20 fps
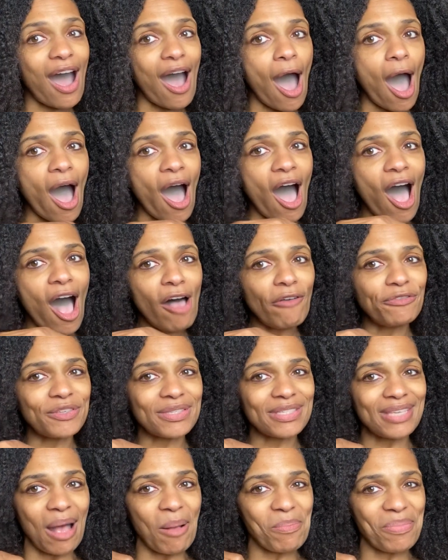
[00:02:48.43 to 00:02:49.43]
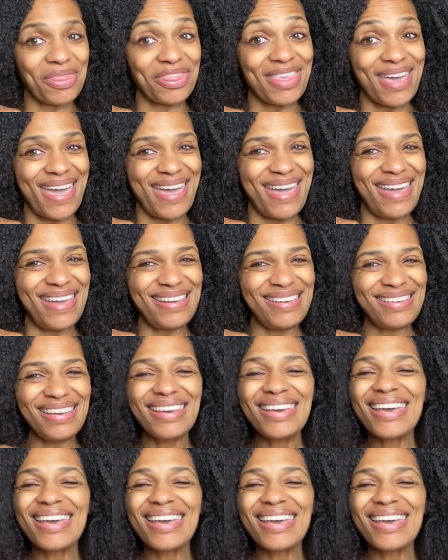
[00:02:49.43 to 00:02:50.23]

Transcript: of something,